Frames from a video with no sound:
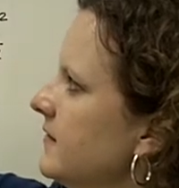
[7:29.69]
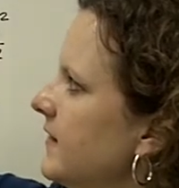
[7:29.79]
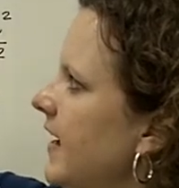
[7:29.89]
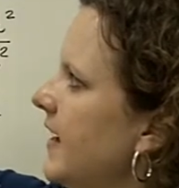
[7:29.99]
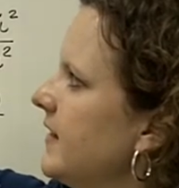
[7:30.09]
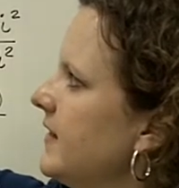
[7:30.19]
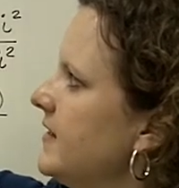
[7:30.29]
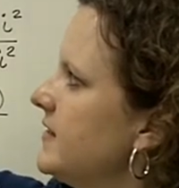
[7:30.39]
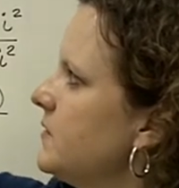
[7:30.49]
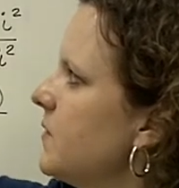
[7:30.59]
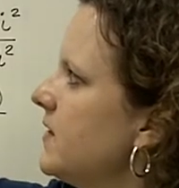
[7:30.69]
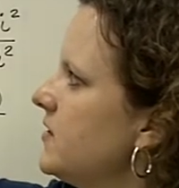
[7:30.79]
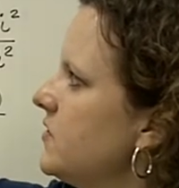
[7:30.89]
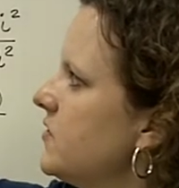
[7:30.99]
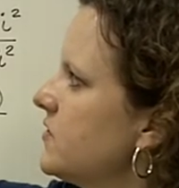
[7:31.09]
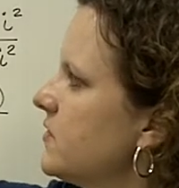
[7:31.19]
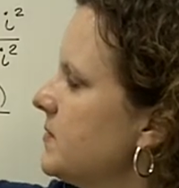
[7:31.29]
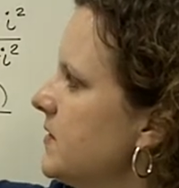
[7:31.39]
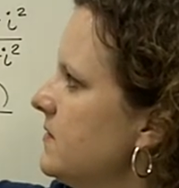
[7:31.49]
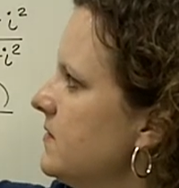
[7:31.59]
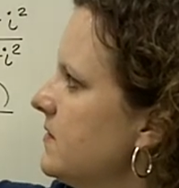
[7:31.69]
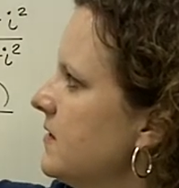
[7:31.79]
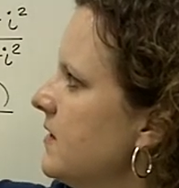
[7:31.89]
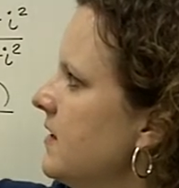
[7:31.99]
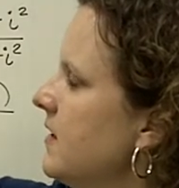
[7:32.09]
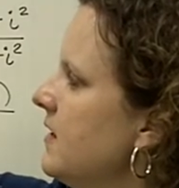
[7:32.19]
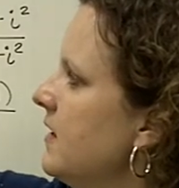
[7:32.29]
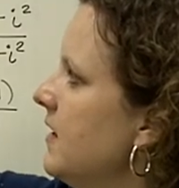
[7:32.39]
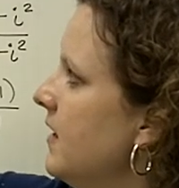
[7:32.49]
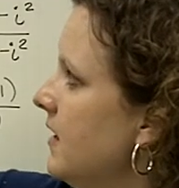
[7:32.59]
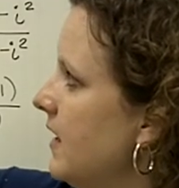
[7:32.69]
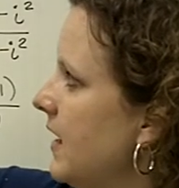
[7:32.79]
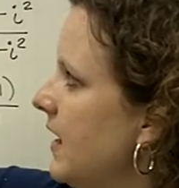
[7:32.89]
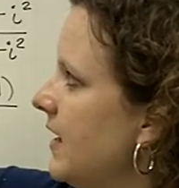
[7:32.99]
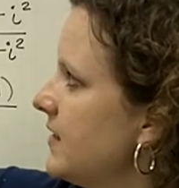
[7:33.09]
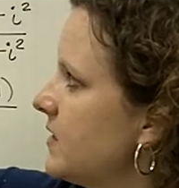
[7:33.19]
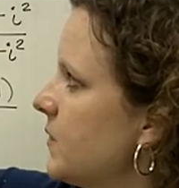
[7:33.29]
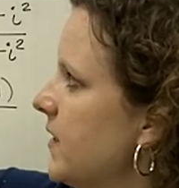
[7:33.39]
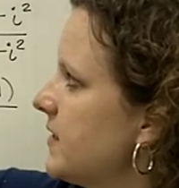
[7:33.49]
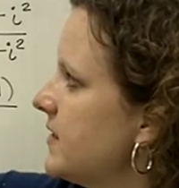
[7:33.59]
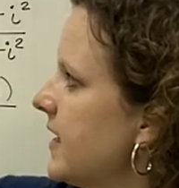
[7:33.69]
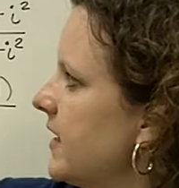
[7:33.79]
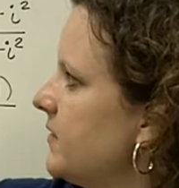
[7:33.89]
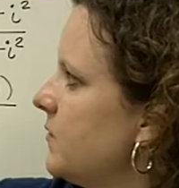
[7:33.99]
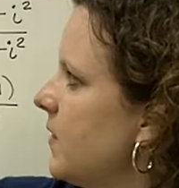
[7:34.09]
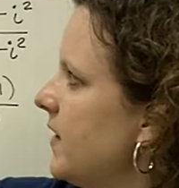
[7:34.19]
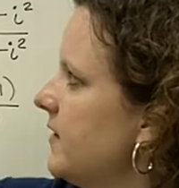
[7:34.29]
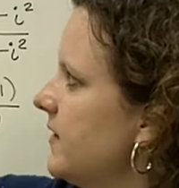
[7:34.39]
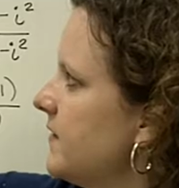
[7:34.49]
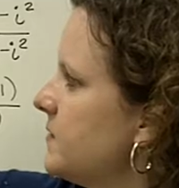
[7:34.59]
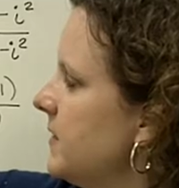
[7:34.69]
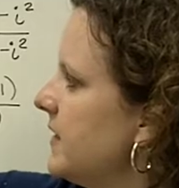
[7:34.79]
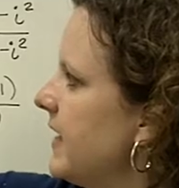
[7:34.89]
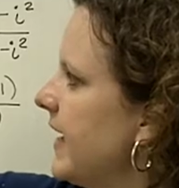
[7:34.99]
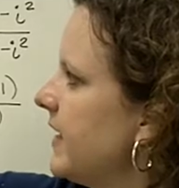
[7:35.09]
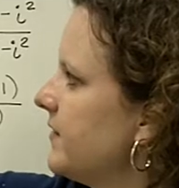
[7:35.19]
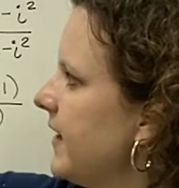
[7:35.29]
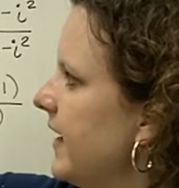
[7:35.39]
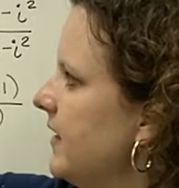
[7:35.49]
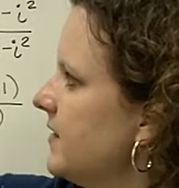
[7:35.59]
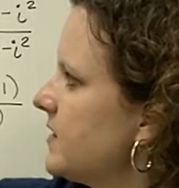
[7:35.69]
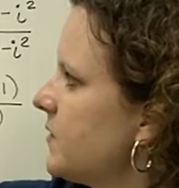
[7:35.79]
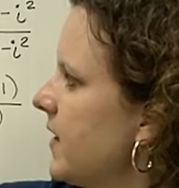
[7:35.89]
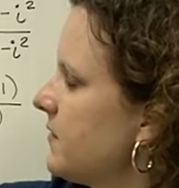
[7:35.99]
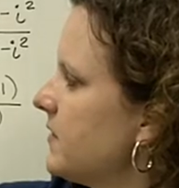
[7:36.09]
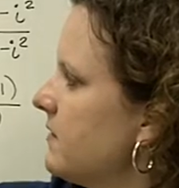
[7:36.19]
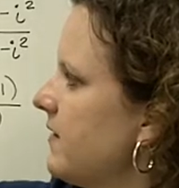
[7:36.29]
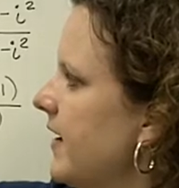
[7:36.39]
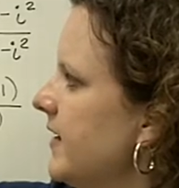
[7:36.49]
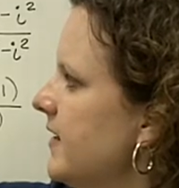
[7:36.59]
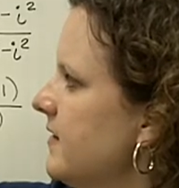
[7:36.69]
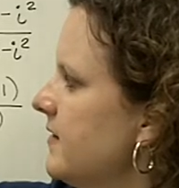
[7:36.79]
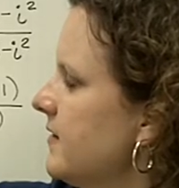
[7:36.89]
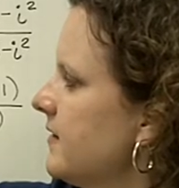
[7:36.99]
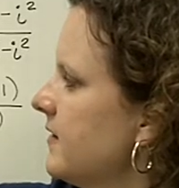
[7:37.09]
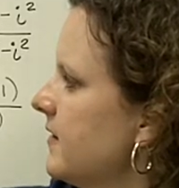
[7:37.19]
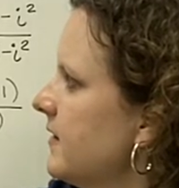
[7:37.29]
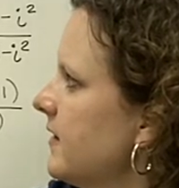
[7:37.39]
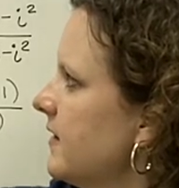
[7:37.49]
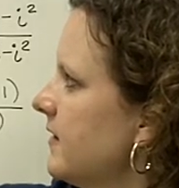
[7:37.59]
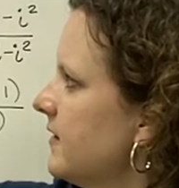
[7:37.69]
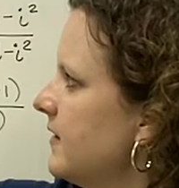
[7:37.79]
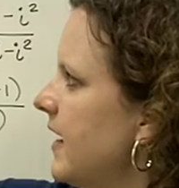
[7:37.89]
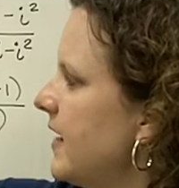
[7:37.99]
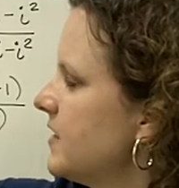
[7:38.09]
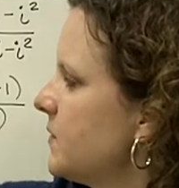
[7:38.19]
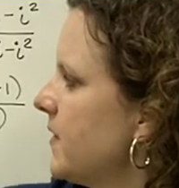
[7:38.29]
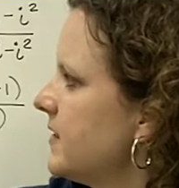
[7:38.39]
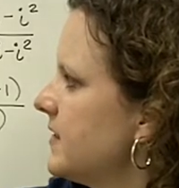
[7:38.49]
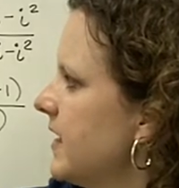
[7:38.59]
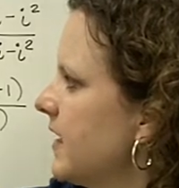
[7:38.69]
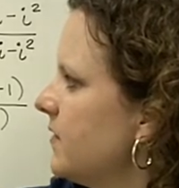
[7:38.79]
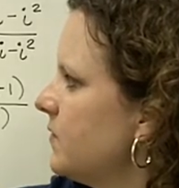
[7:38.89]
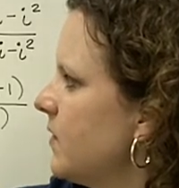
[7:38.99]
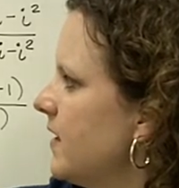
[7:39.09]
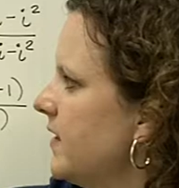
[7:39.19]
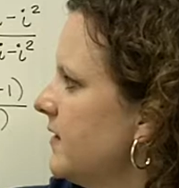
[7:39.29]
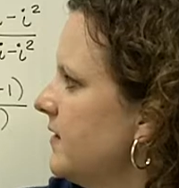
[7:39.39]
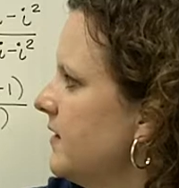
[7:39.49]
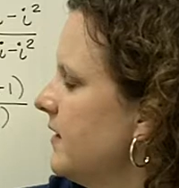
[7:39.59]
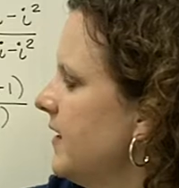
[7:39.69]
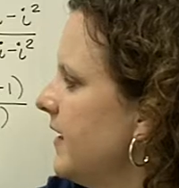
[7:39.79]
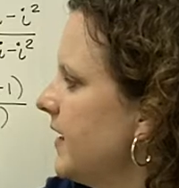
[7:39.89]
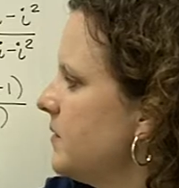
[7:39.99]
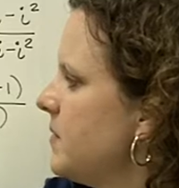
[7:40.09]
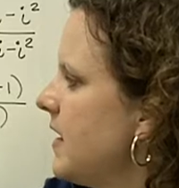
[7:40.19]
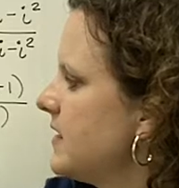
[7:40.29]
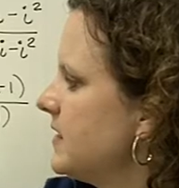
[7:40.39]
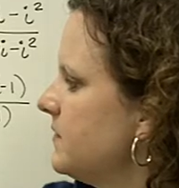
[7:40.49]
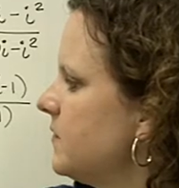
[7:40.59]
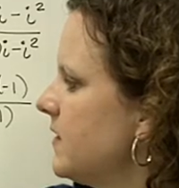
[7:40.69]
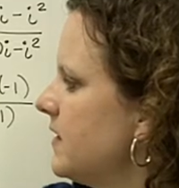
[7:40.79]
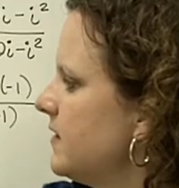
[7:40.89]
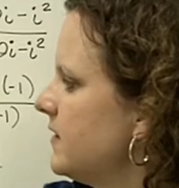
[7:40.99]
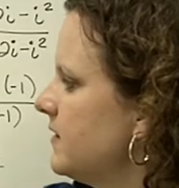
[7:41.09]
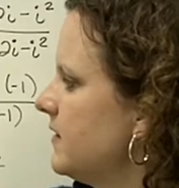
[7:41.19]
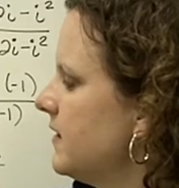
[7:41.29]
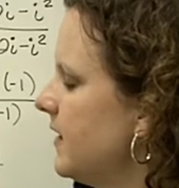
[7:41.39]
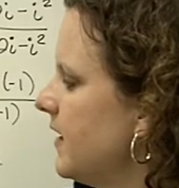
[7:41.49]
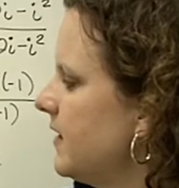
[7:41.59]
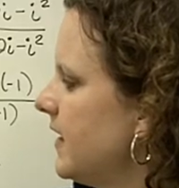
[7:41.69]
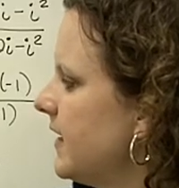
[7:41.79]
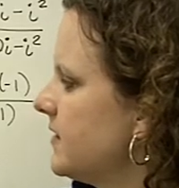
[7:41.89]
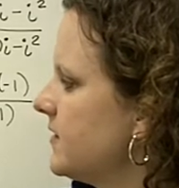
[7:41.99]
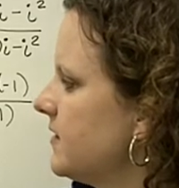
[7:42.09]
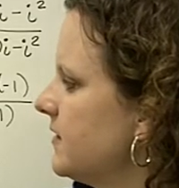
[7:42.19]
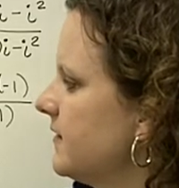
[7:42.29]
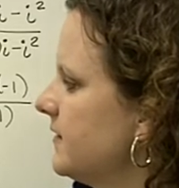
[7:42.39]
Okay, an easy one to distribute. I squared is negative 1, gives me a negative 8, so I rewrite it. I squared is negative 1, get a positive 1, and an answer.